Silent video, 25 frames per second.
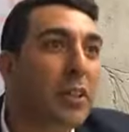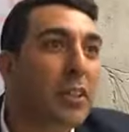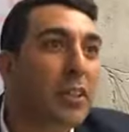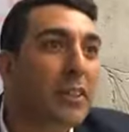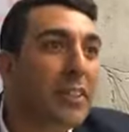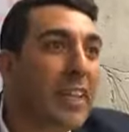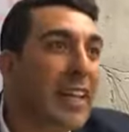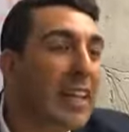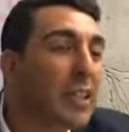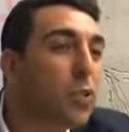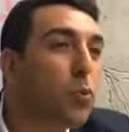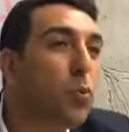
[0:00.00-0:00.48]

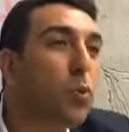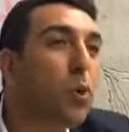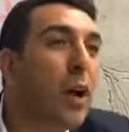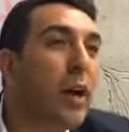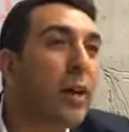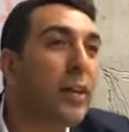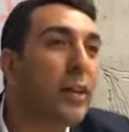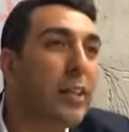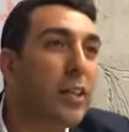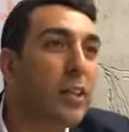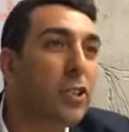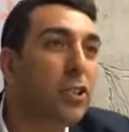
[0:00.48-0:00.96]
That's where
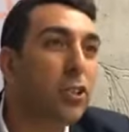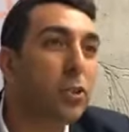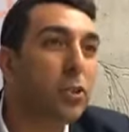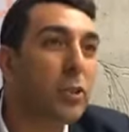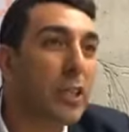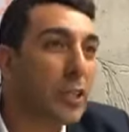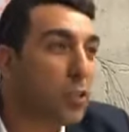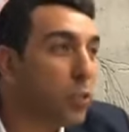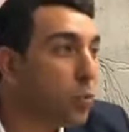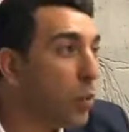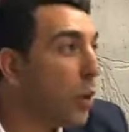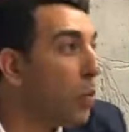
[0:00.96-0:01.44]
I need you.
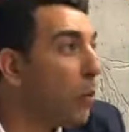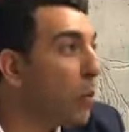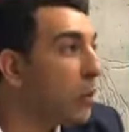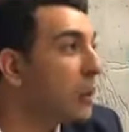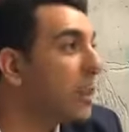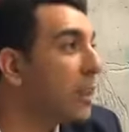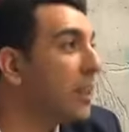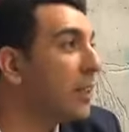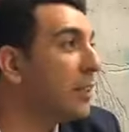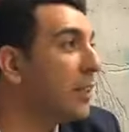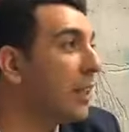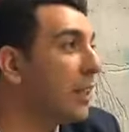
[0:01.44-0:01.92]
That's where I want
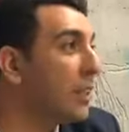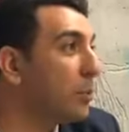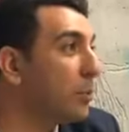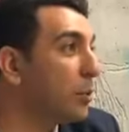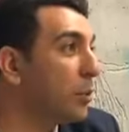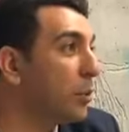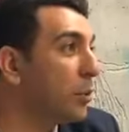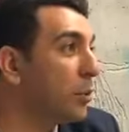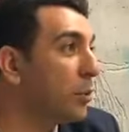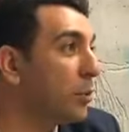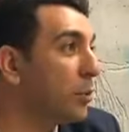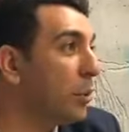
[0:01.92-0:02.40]
to connect
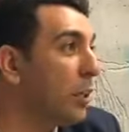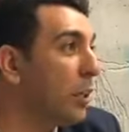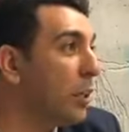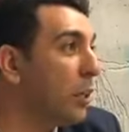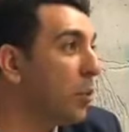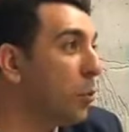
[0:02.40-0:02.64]
with you.